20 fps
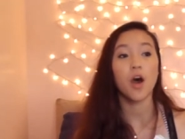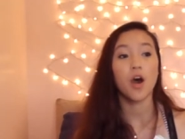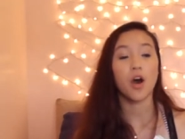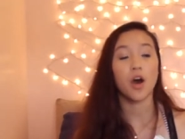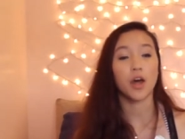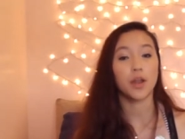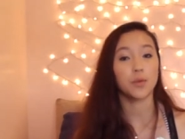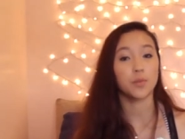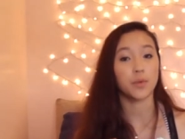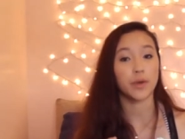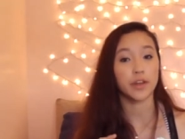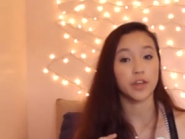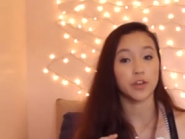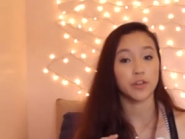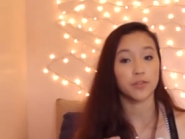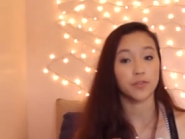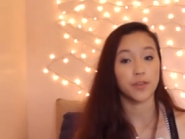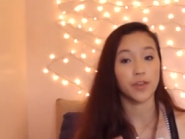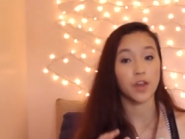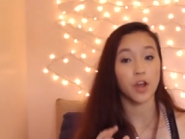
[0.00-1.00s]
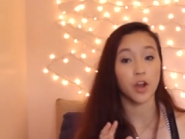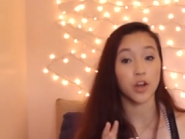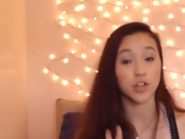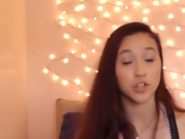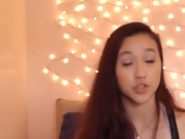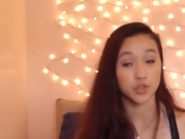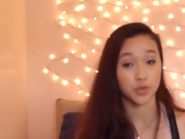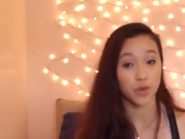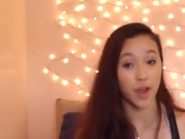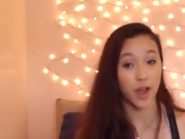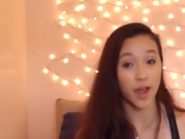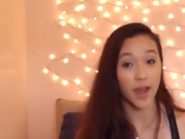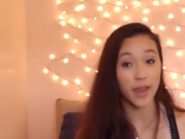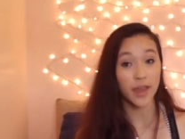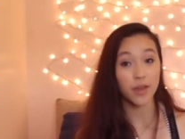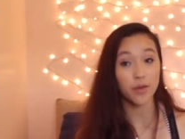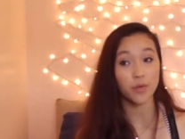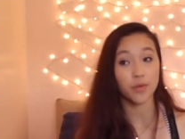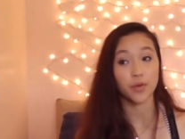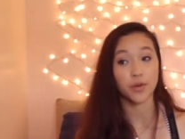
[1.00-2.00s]
on when your feet are
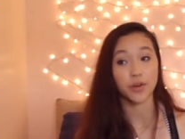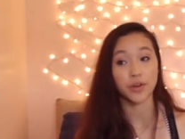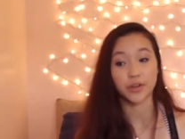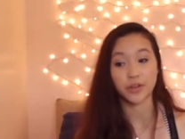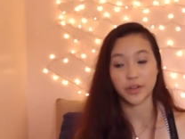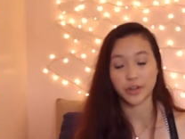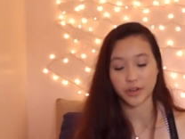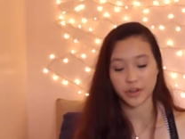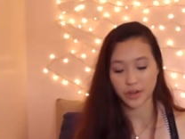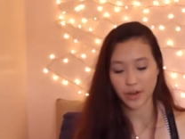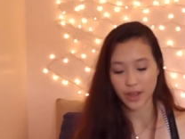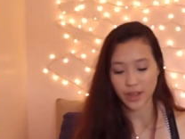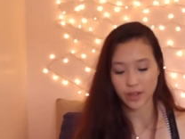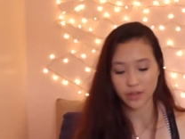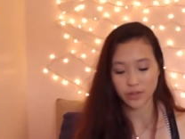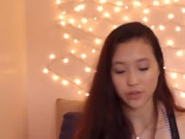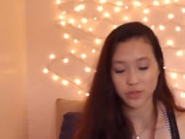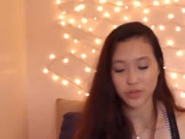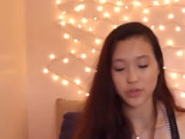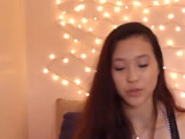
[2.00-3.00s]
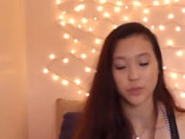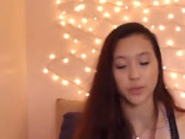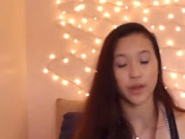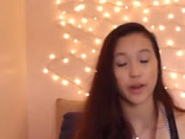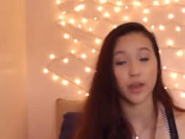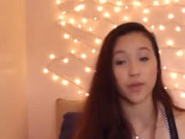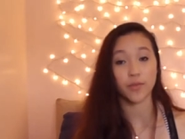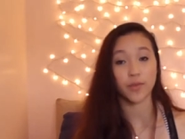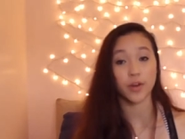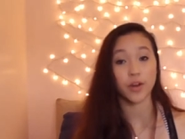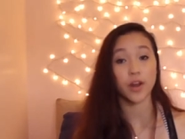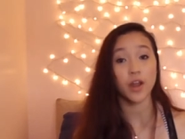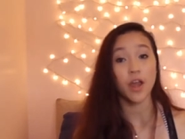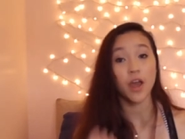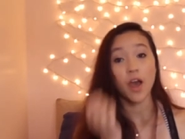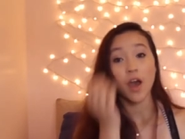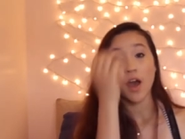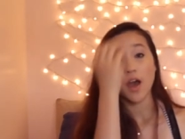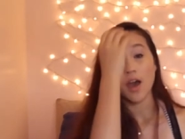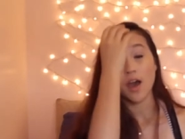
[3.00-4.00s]
dry or your ankles or whatever.
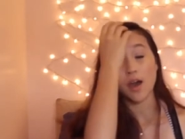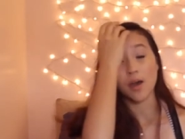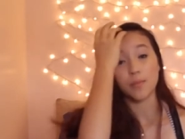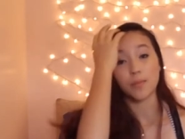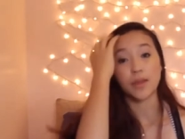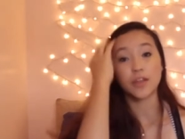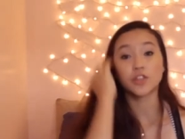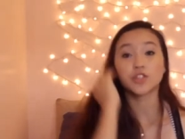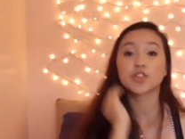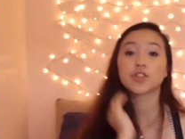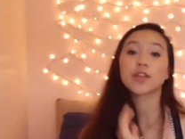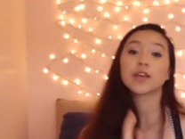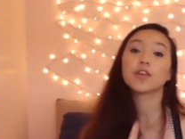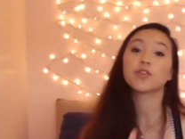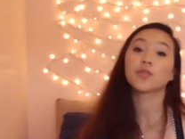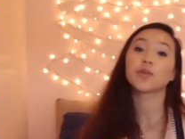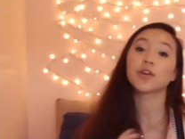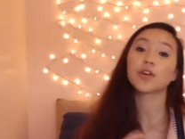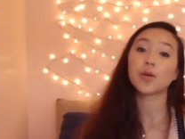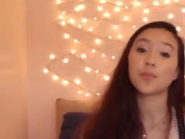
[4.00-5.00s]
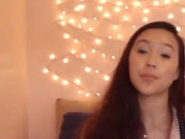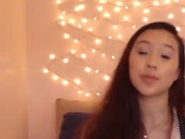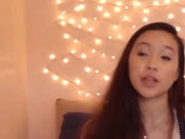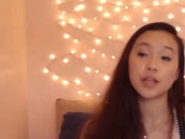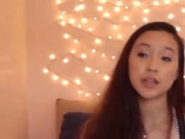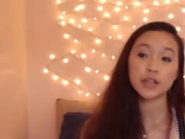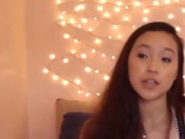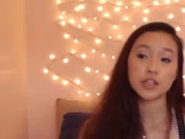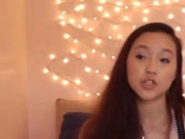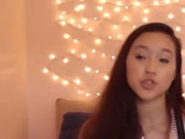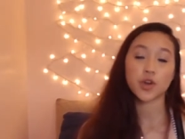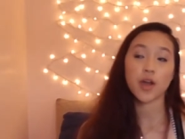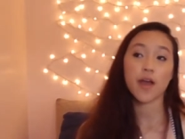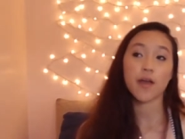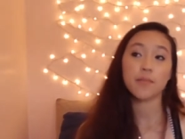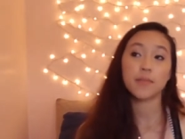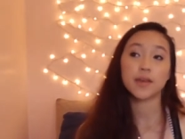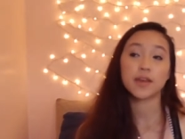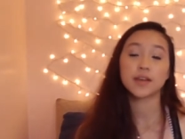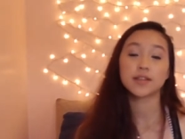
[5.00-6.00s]
Um, make sure that you are completely
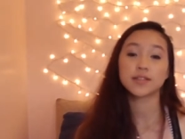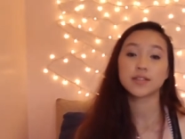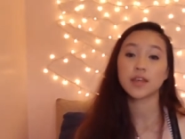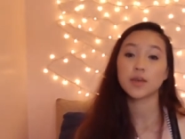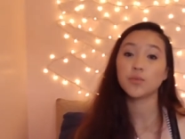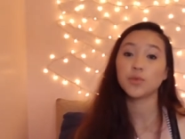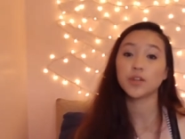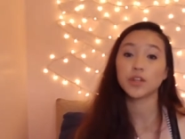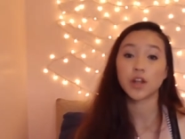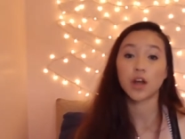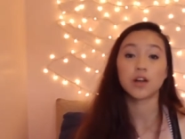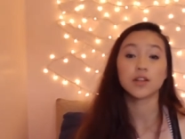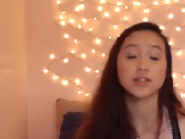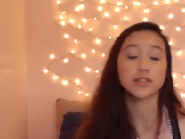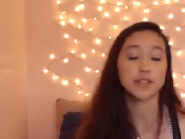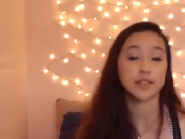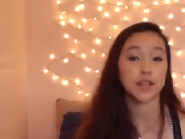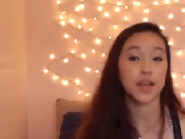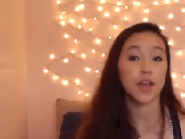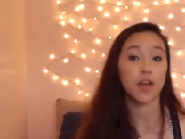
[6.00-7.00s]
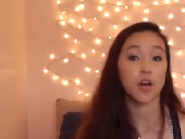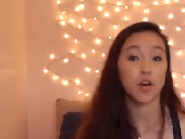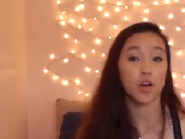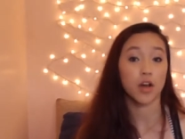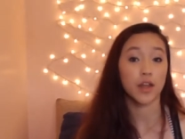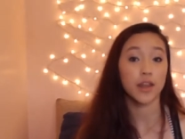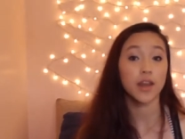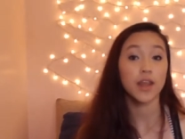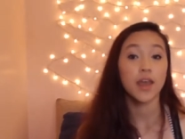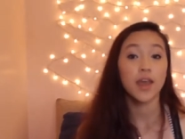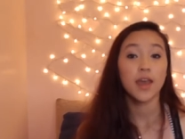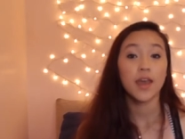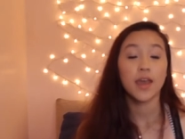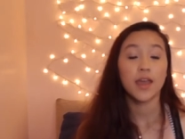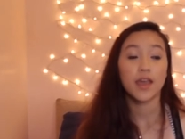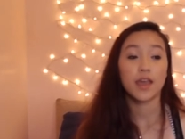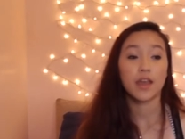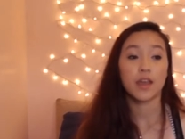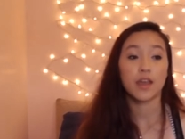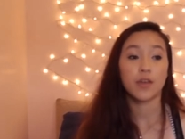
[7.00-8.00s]
dry because they will not stay on
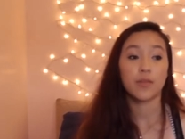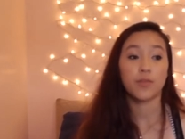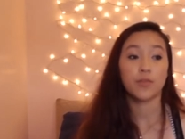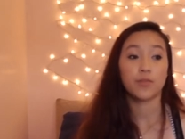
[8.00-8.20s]
if